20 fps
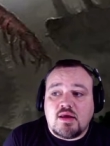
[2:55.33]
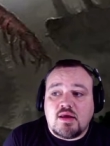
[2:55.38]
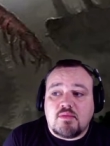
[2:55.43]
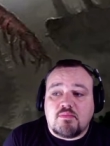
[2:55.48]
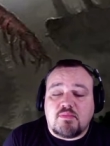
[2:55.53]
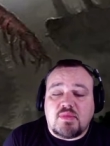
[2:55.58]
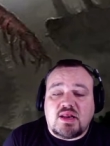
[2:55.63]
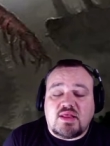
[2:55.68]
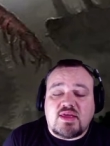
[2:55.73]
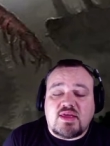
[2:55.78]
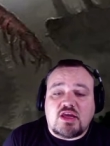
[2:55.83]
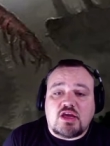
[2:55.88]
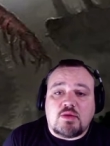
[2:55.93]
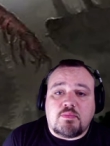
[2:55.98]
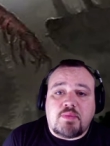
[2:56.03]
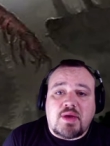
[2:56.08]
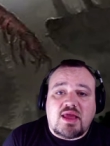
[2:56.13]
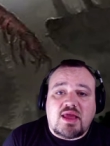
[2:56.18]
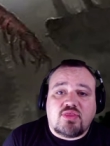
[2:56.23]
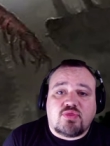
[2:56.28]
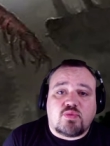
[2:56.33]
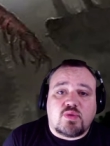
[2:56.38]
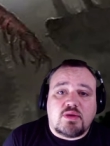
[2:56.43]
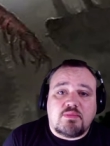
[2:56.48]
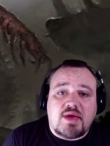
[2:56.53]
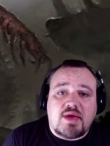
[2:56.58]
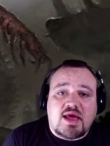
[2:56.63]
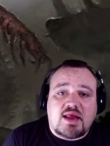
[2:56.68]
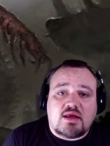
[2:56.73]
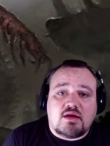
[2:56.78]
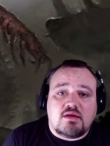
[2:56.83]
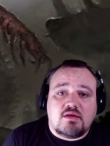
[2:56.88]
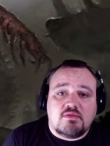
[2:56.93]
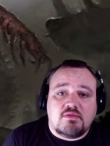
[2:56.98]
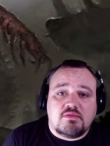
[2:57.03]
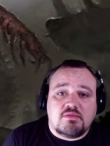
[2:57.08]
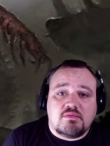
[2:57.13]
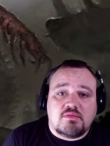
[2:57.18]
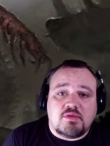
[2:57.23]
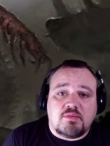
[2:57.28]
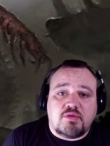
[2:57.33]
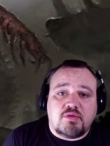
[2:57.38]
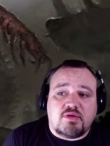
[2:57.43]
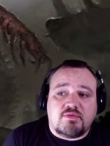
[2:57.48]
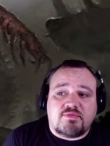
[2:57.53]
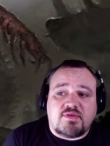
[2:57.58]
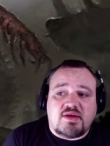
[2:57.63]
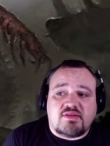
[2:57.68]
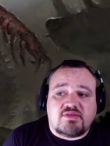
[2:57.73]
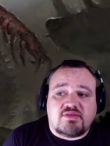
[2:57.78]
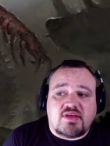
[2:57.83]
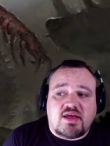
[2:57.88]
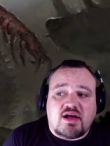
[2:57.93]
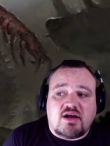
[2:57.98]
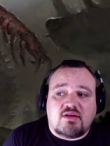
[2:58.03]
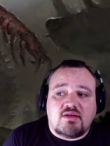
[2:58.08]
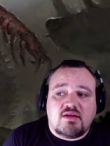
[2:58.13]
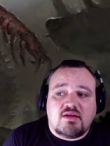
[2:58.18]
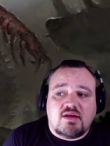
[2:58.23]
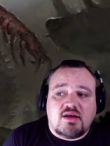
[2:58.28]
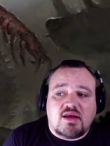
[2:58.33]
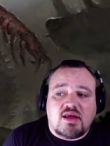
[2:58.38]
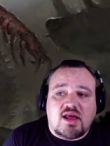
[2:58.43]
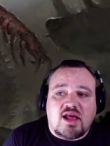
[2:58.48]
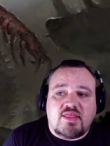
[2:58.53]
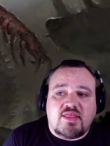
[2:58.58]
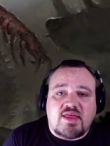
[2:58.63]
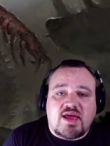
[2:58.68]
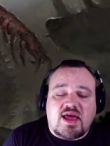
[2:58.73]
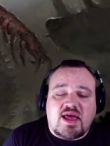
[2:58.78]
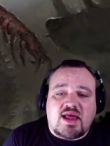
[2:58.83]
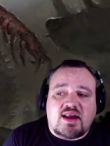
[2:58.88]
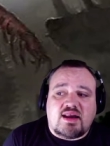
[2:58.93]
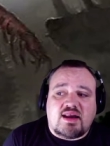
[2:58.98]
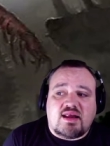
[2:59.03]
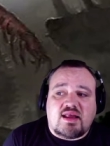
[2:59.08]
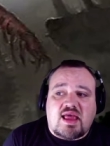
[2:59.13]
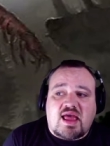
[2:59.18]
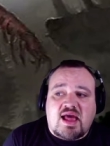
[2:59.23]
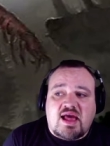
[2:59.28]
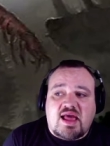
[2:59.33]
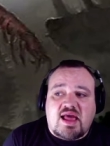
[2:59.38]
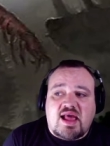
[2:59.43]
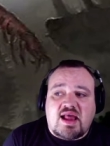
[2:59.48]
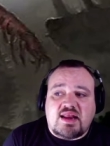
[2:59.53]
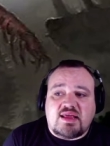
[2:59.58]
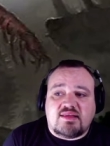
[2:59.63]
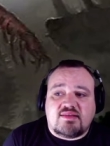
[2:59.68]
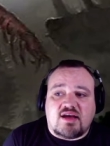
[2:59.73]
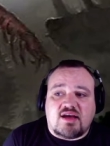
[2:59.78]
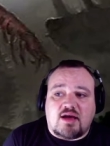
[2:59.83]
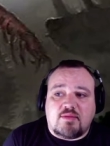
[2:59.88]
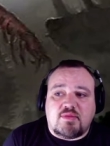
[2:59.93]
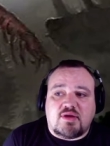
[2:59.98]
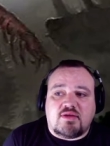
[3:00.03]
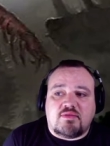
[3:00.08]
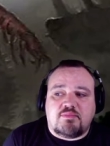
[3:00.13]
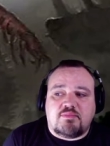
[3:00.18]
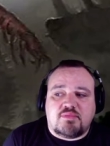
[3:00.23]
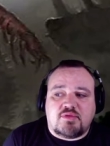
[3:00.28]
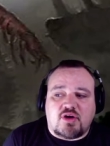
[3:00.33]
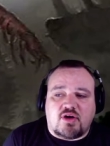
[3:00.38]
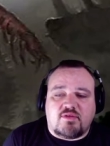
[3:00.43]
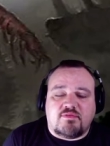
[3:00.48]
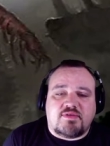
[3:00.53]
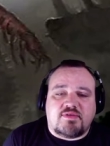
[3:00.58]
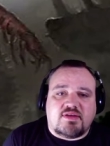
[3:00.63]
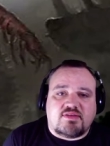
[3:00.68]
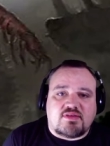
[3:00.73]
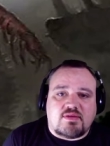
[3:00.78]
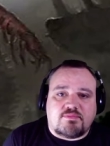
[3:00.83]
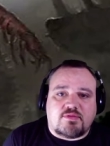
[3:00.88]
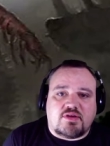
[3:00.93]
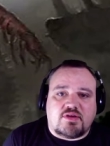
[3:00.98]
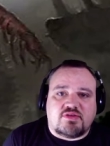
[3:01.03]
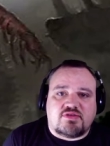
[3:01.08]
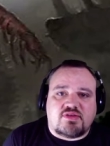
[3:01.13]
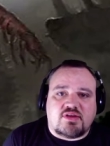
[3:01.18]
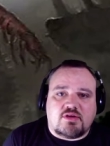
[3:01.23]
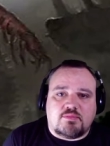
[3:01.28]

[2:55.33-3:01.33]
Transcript: meaning that you can pay 3 mana to put it face down, and that at any time you turn it face up for a single